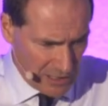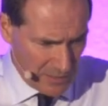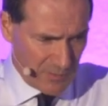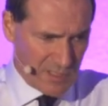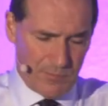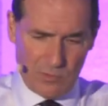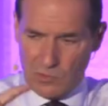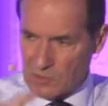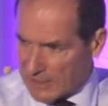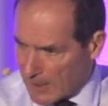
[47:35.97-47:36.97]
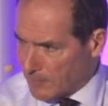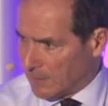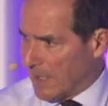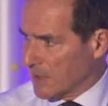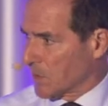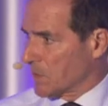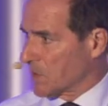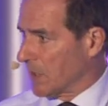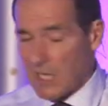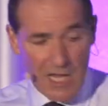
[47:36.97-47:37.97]
global support, capital
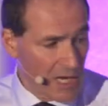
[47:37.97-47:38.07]
adequacy.